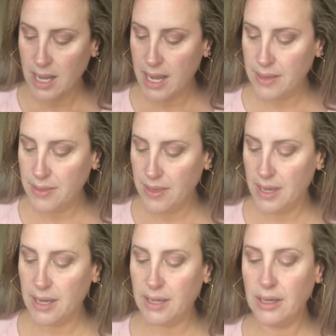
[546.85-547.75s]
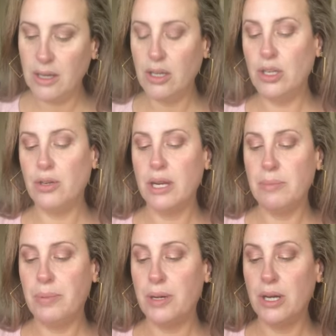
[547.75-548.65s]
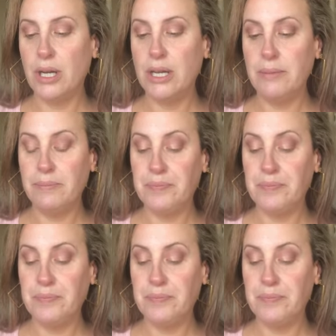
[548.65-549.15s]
and then you can put